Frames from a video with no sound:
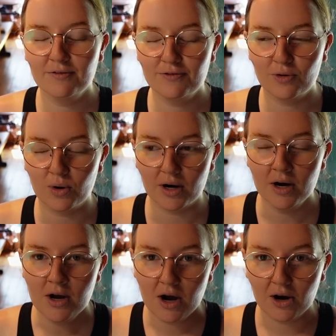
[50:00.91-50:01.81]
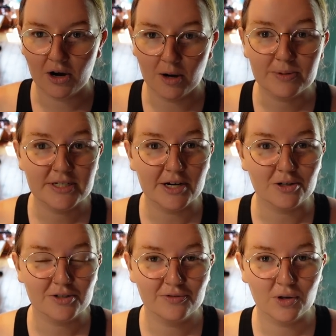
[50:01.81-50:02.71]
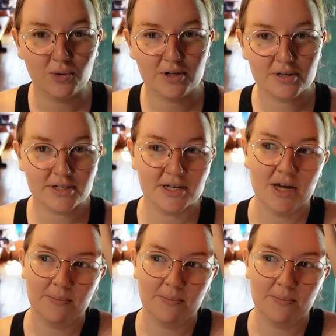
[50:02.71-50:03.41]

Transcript: for our upstairs floors